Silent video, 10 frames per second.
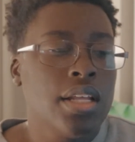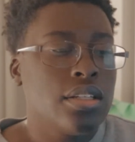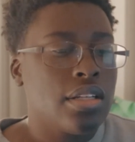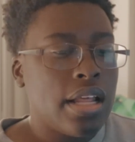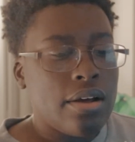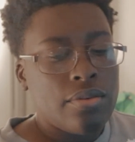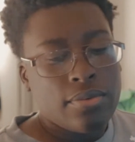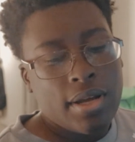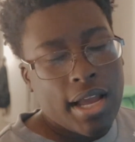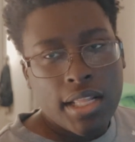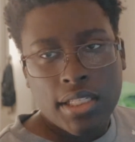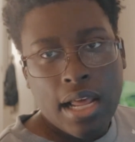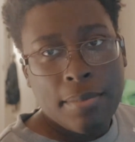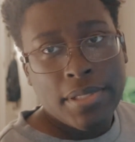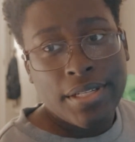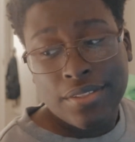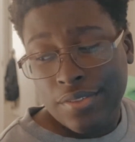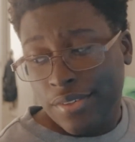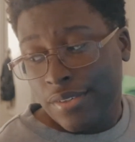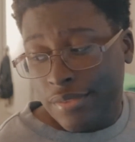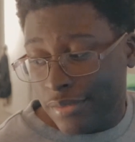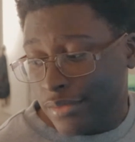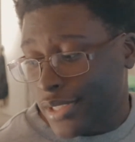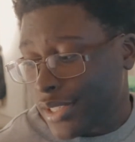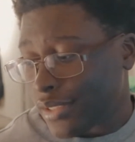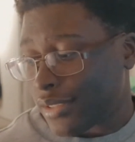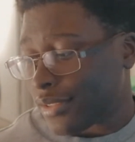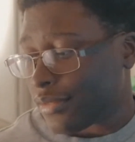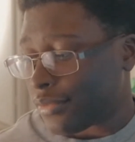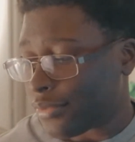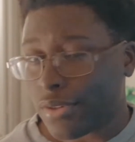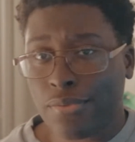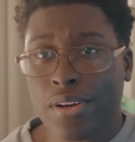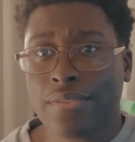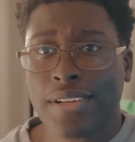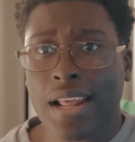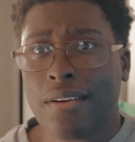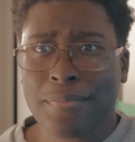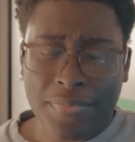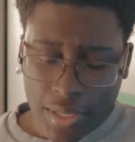So now I got a diamond tester just for the fun of it now.